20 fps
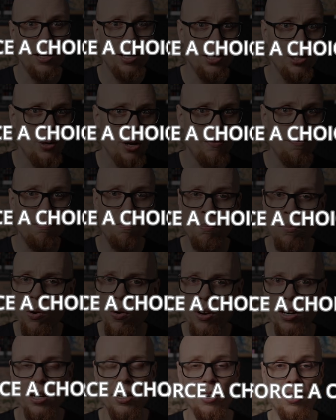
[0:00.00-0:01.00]
You have
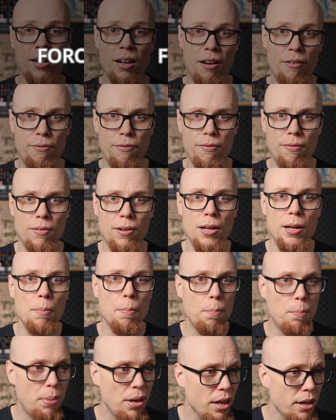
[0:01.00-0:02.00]
more than enough.
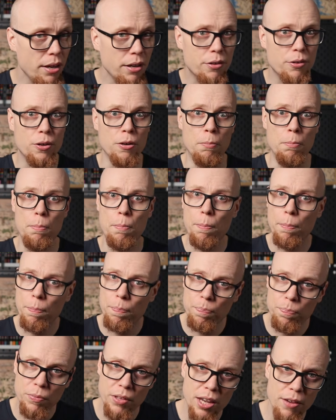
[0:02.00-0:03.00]
Pick a group.
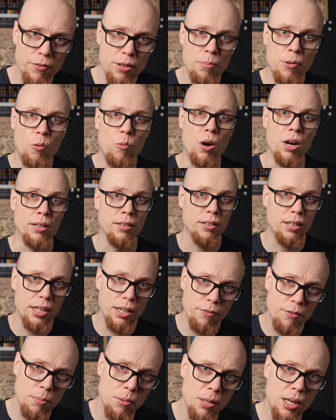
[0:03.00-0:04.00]
Give them a want.
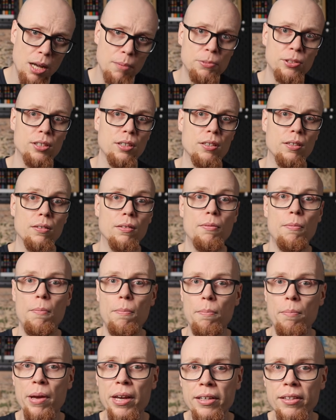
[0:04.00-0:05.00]
Give them an obstacle.
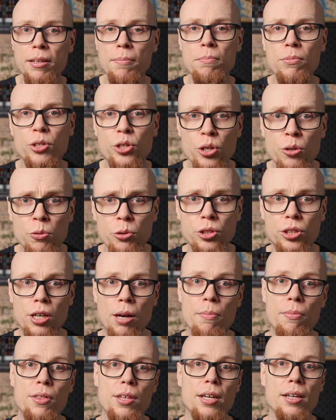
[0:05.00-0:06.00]
Make them do
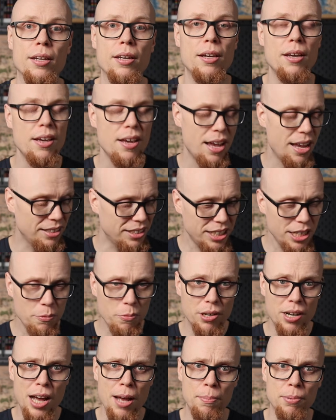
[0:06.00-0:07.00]
something and see
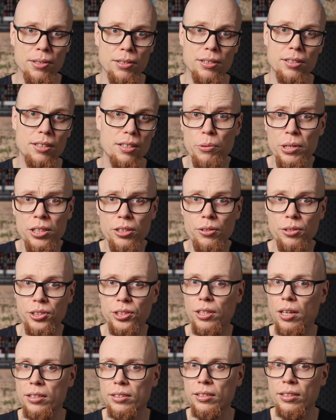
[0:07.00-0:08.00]
what happens. The
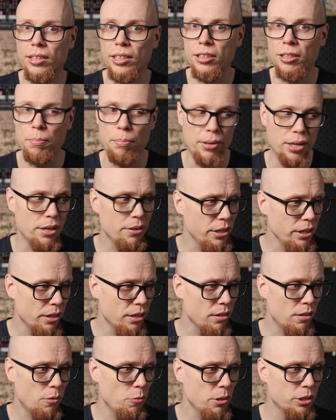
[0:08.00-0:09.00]
research doesn't disappear. You
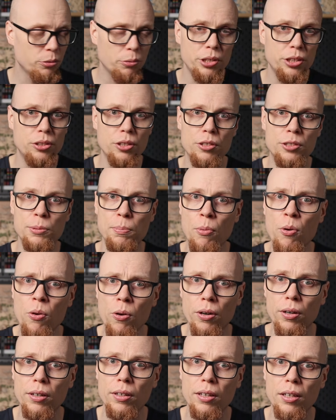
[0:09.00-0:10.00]
can always research
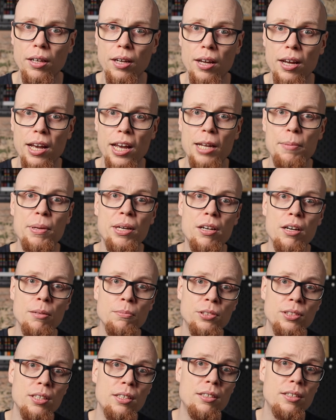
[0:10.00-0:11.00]
more. It
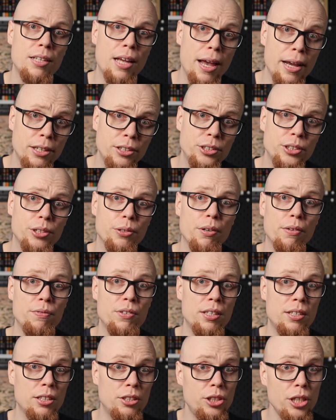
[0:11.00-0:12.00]
becomes the texture of
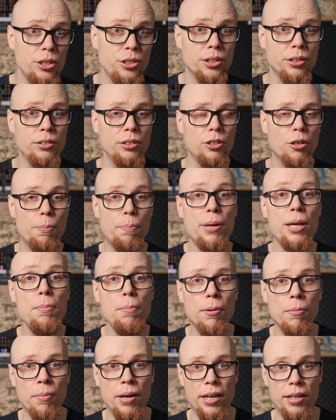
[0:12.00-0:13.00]
the decisions your
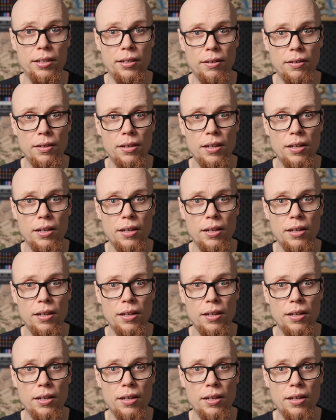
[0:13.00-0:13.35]
people make.